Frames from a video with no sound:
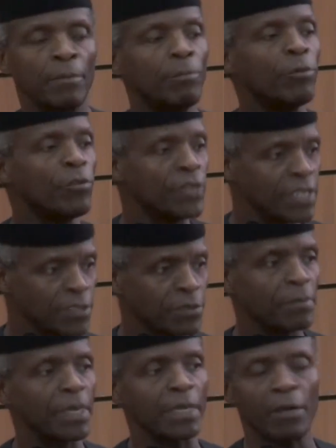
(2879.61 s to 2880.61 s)
movie
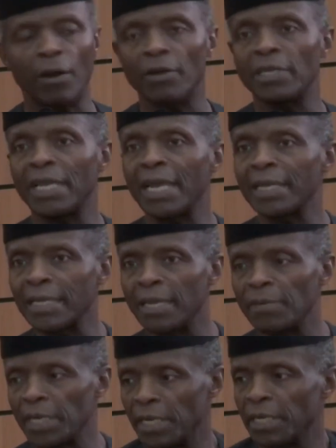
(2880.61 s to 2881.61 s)
streaming, online
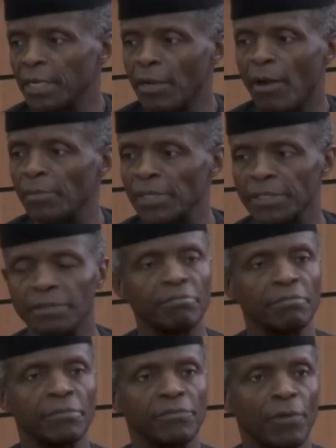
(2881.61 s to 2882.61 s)
gaming, e-commerce,
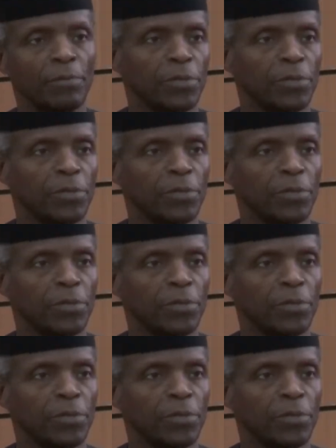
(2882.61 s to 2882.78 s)
from